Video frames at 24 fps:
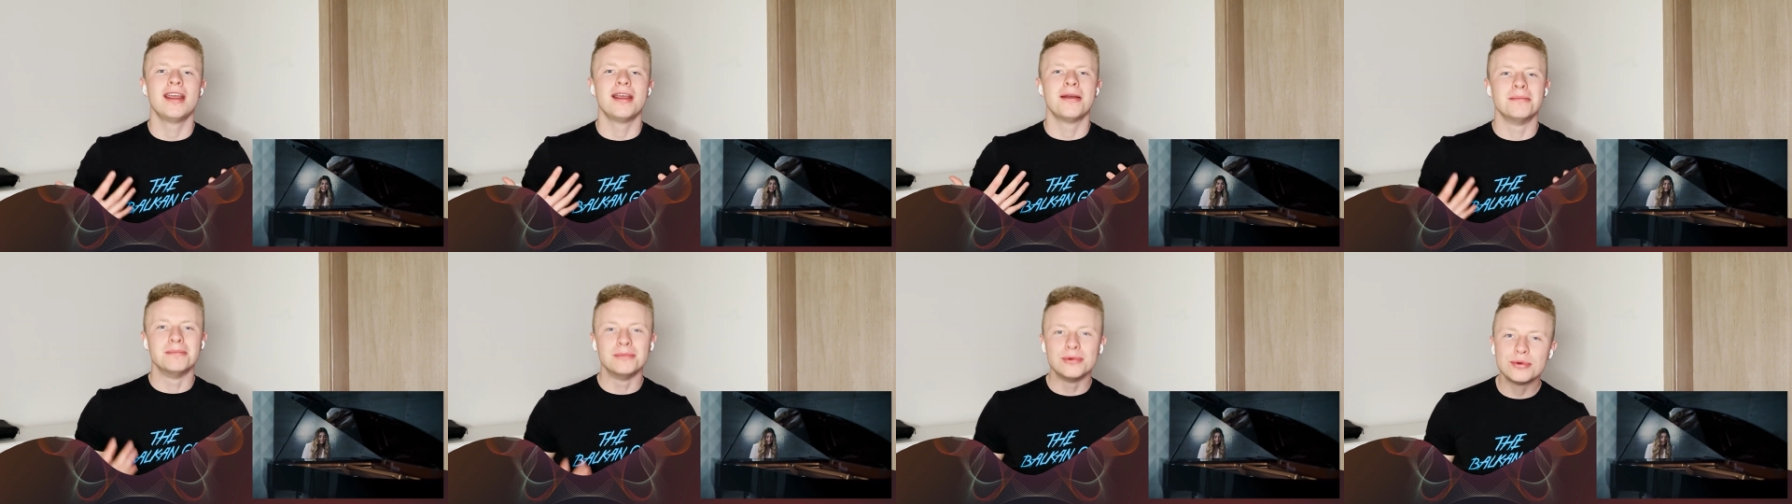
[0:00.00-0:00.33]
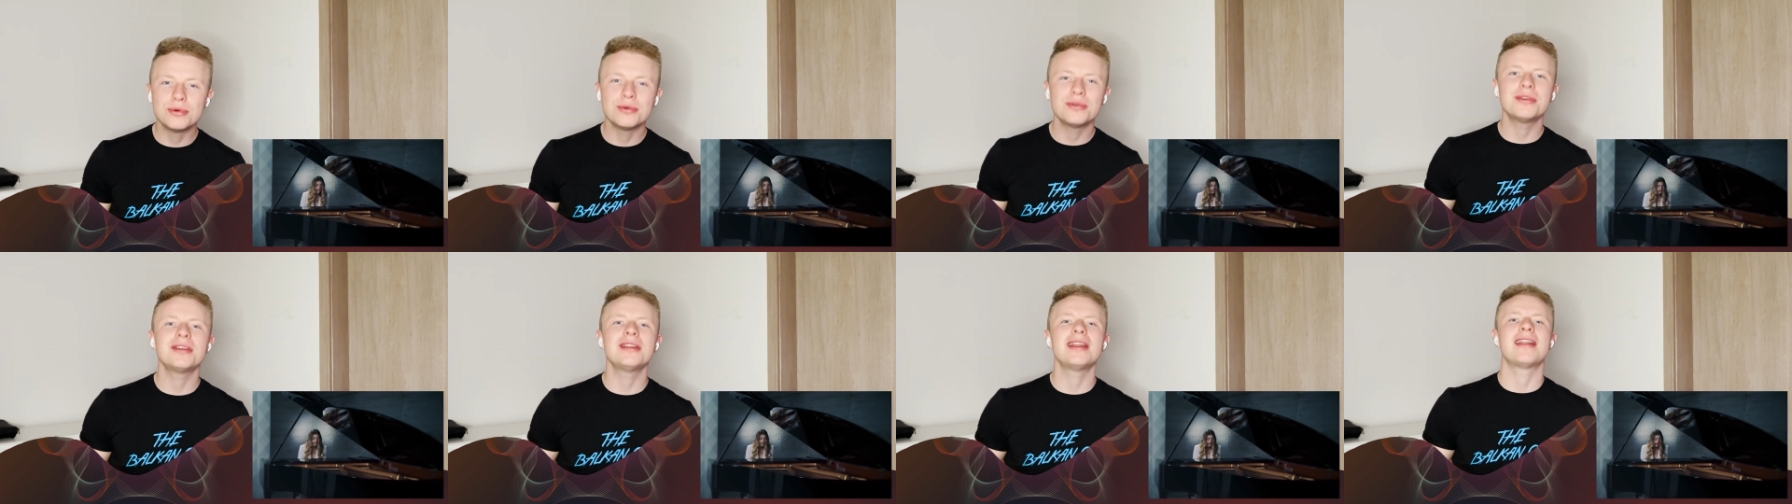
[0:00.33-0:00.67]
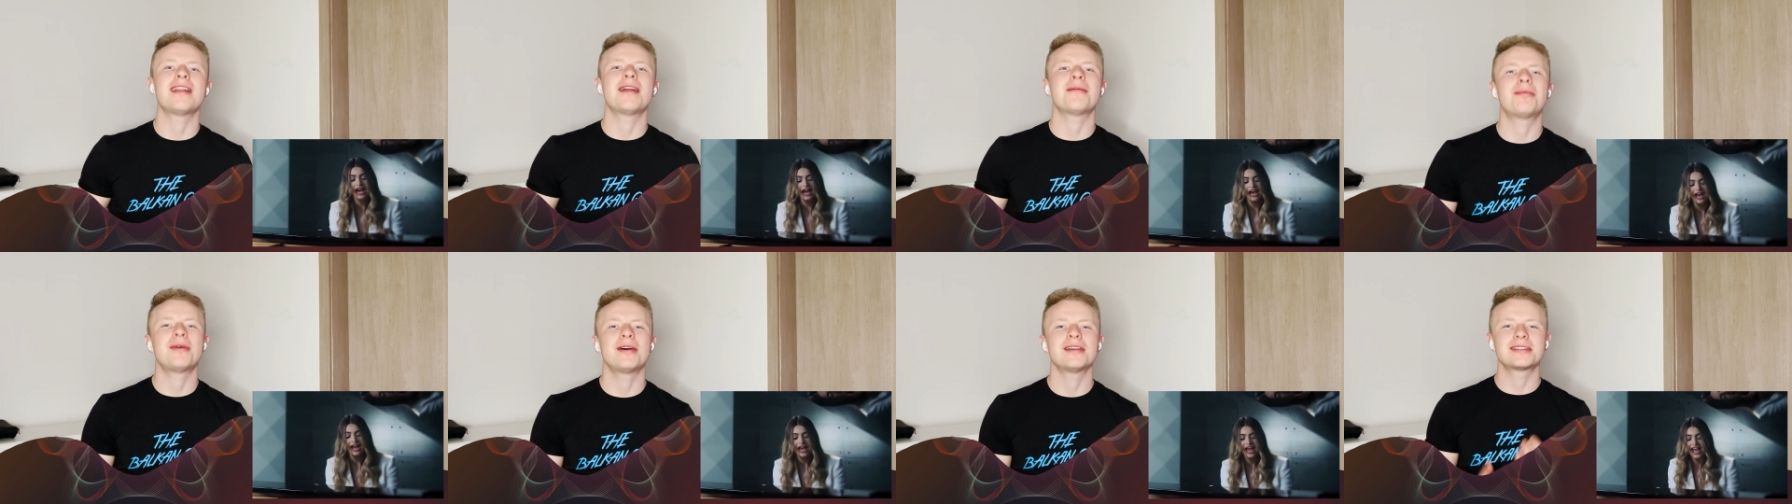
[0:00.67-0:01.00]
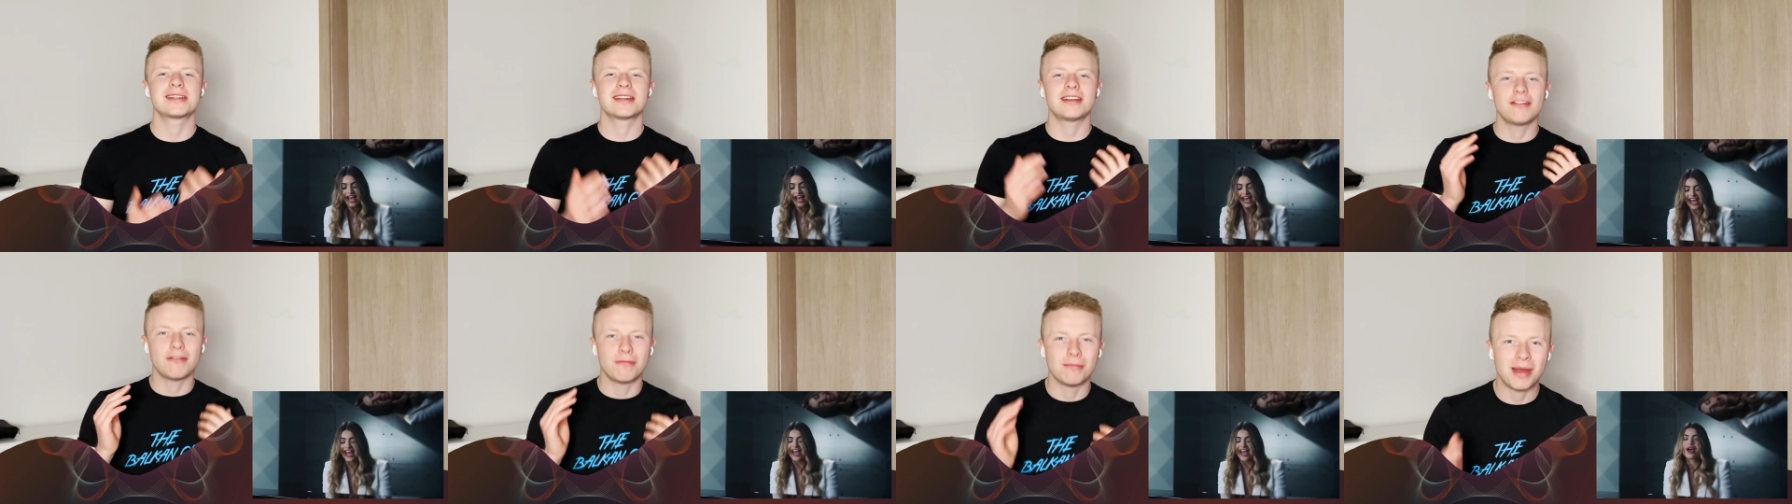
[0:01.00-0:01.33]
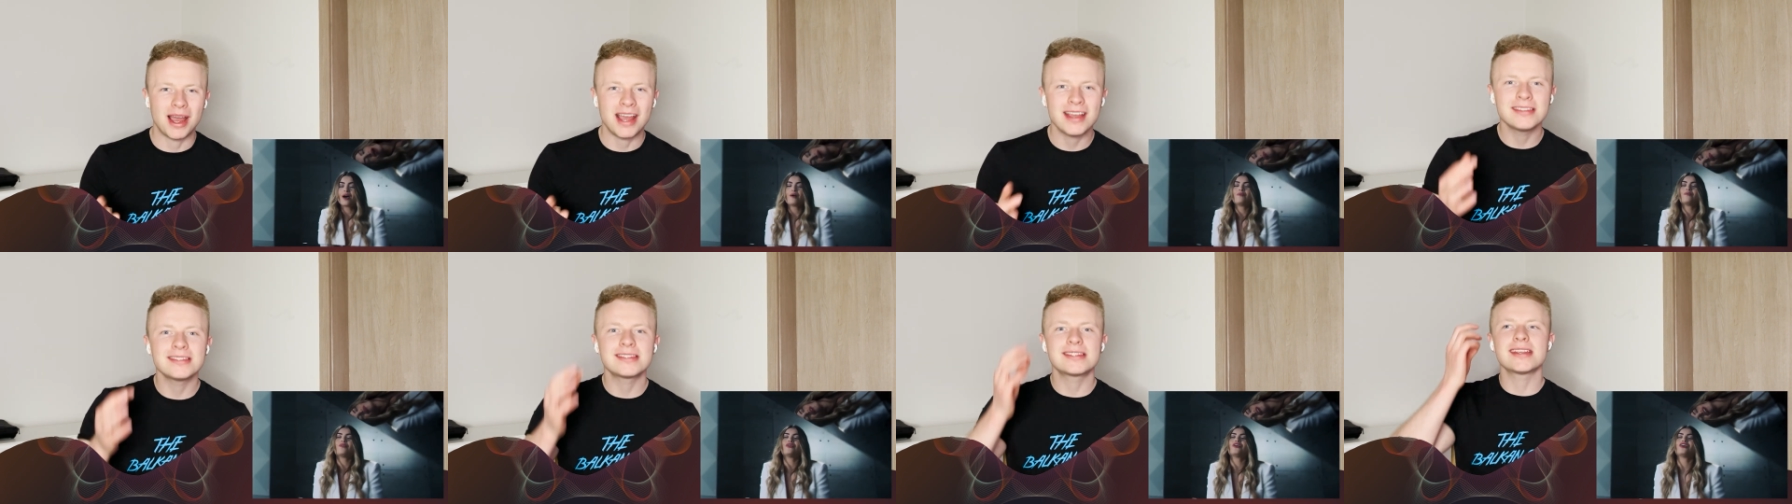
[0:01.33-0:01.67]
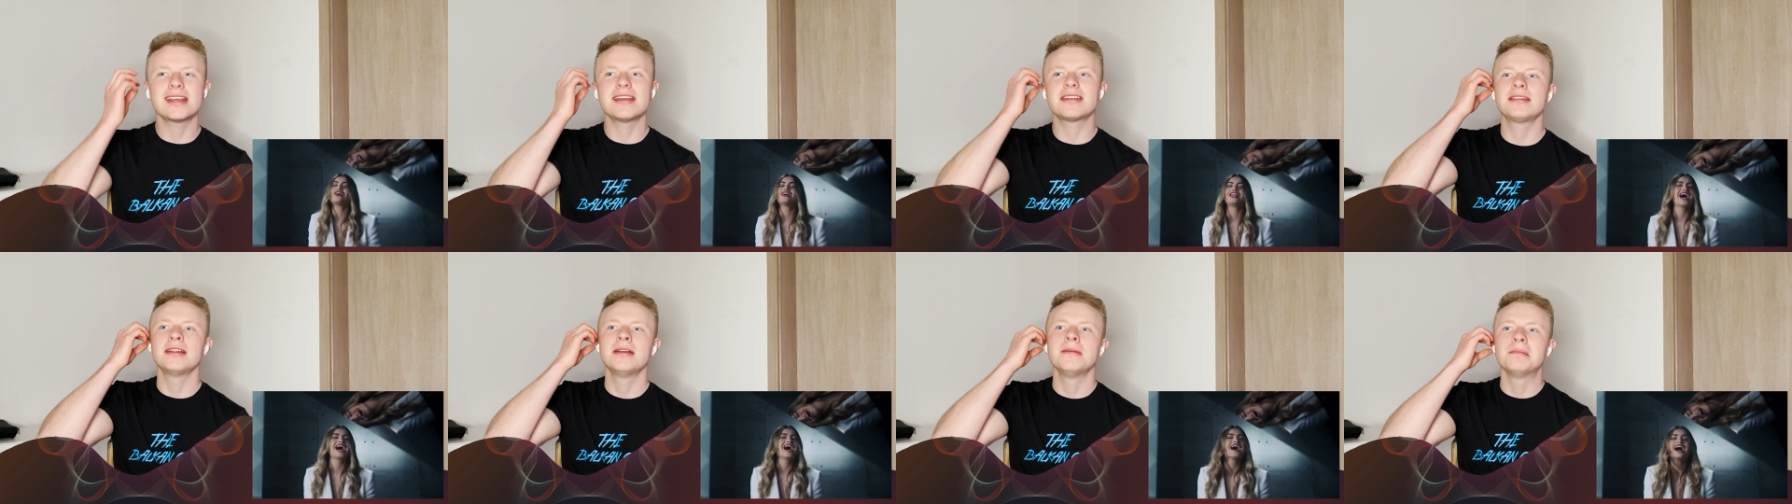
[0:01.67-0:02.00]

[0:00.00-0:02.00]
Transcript: mood and a positive mindset.